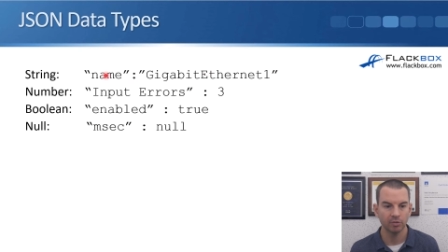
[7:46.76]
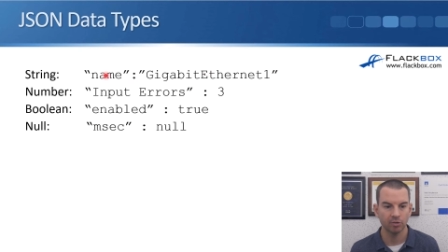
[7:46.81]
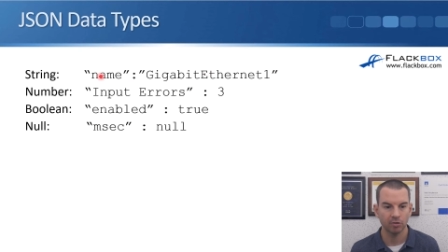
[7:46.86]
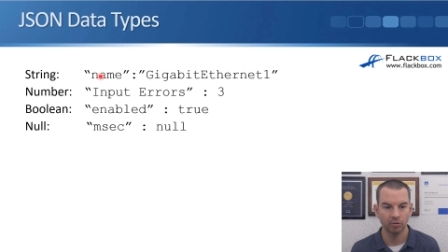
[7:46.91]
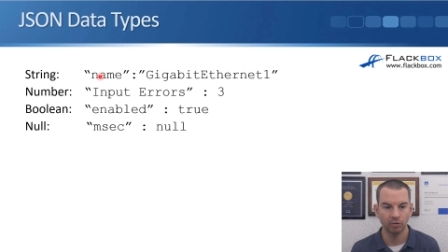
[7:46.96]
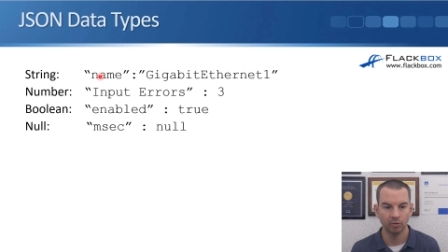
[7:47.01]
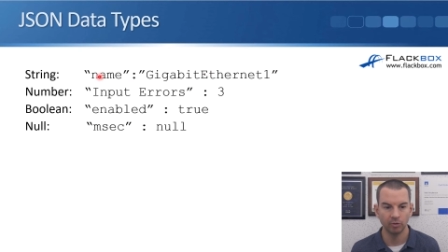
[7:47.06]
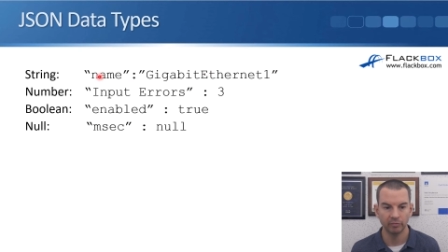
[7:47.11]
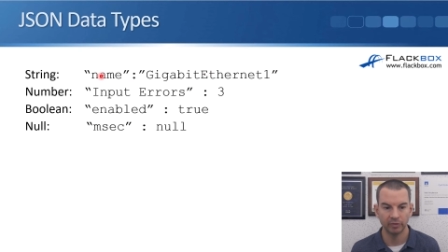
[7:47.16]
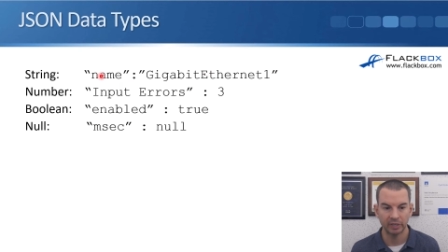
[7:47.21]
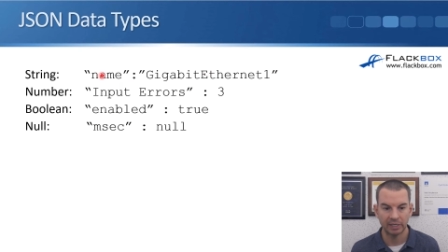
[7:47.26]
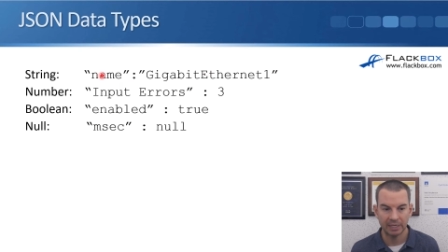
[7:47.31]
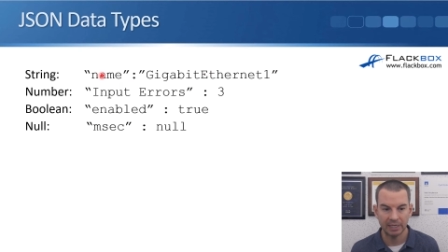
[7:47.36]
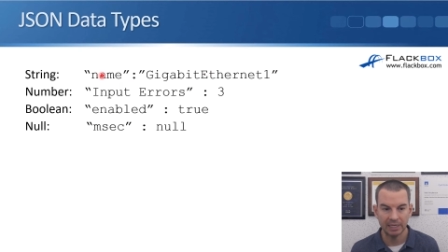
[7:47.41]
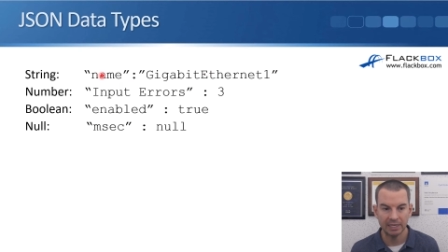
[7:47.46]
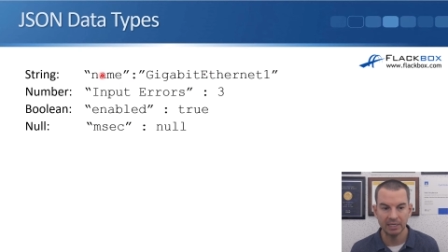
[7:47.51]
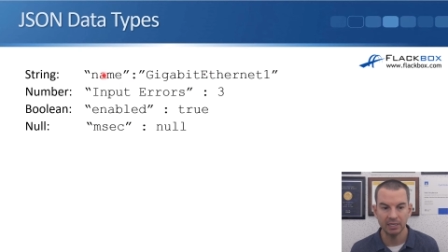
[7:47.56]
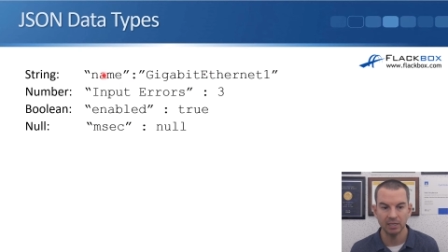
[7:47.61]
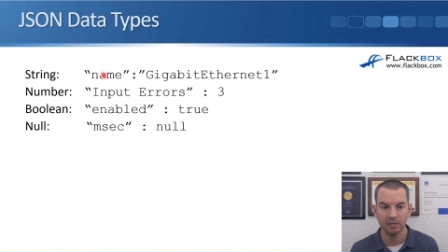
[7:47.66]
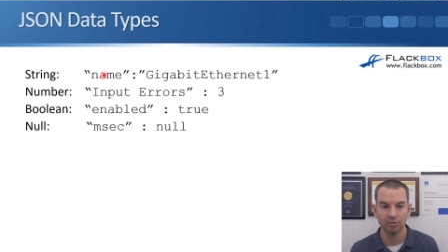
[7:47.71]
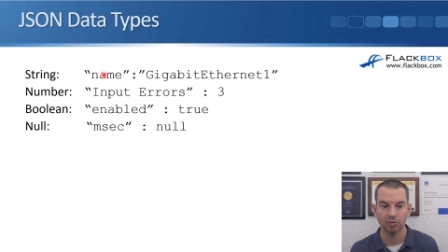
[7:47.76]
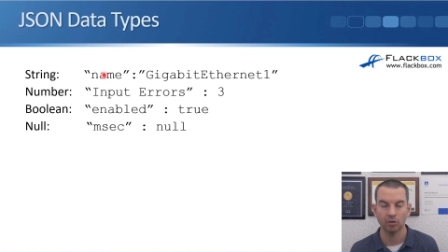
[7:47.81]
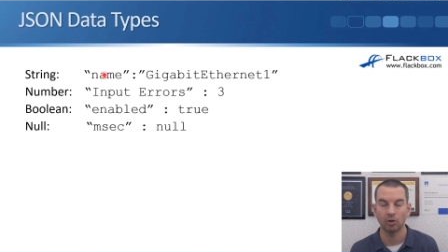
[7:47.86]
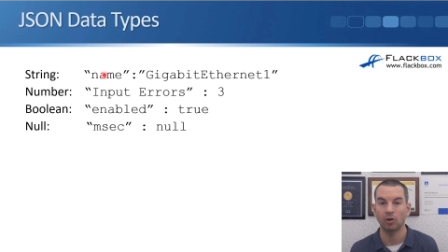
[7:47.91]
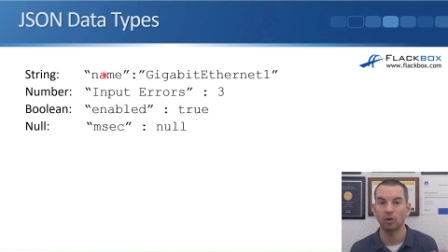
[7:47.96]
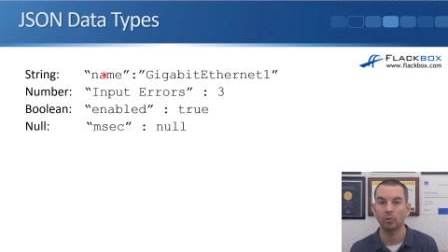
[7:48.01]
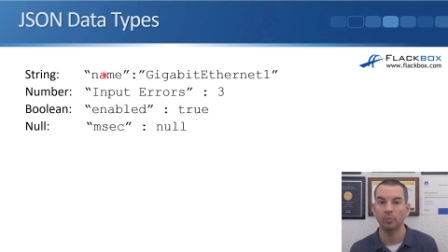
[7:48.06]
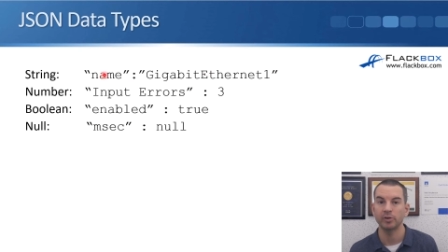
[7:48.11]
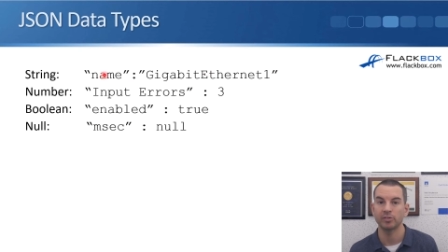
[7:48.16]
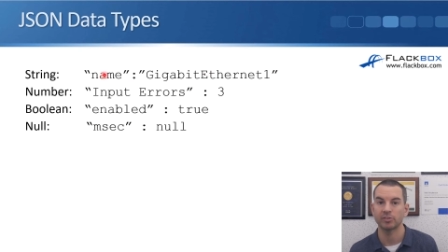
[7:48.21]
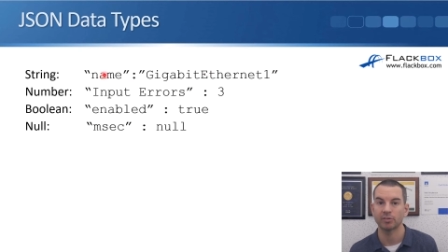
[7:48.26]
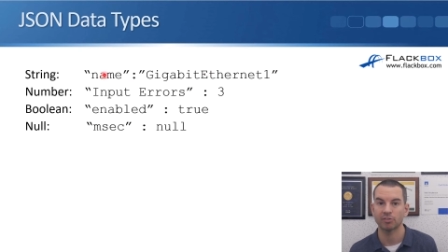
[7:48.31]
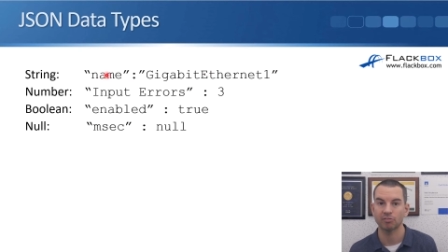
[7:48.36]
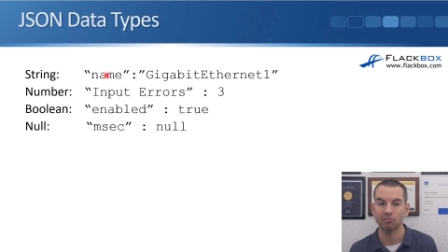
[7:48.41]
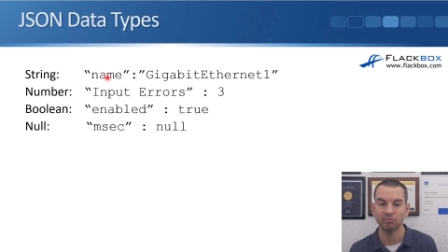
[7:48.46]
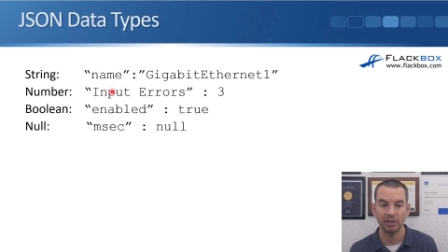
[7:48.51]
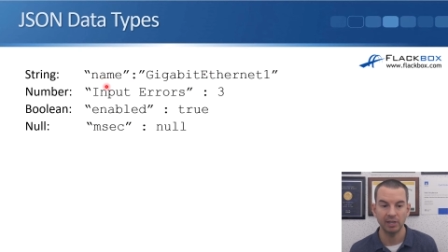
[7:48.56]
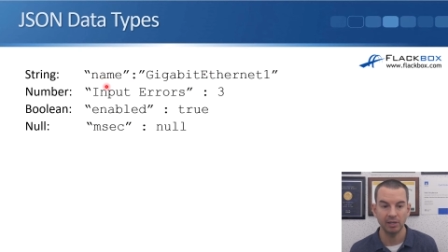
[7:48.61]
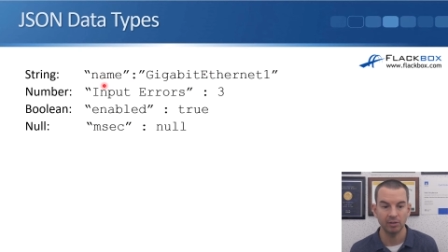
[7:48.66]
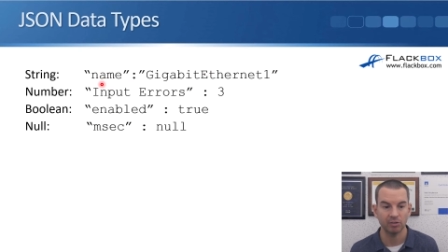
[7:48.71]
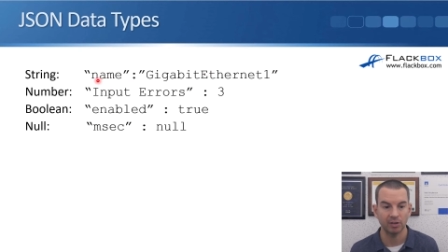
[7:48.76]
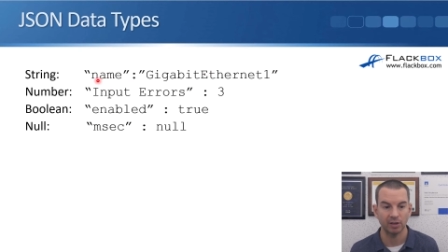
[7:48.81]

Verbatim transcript: So the key is always a string,